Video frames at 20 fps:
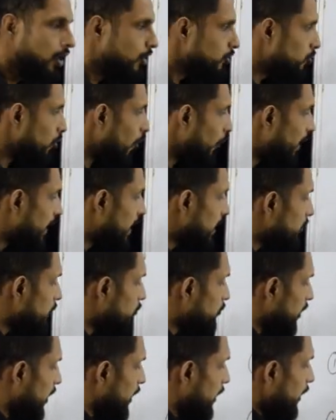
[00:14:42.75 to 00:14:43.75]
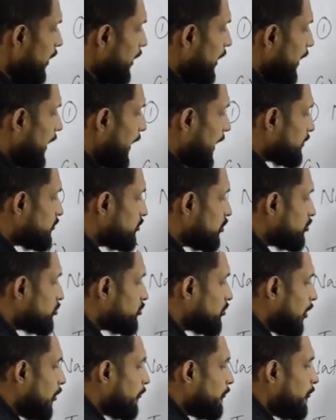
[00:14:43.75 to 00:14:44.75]
So we can say as the
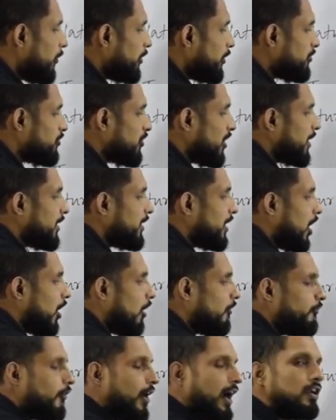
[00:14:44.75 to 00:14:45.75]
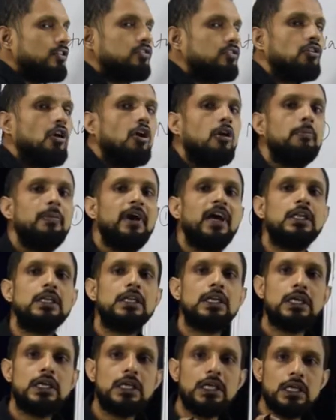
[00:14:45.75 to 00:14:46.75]
surface area of adsorbent
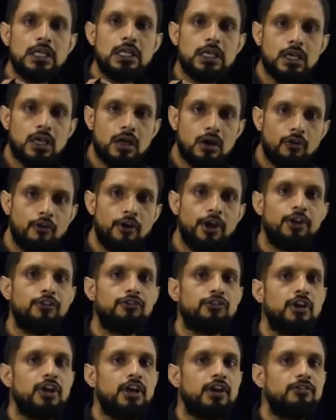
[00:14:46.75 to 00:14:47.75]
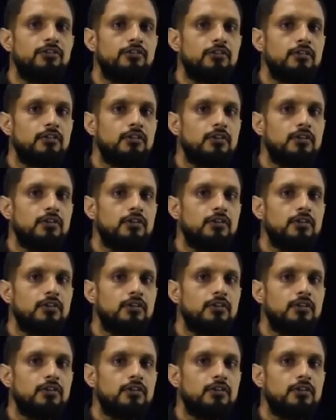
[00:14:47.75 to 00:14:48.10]
increases,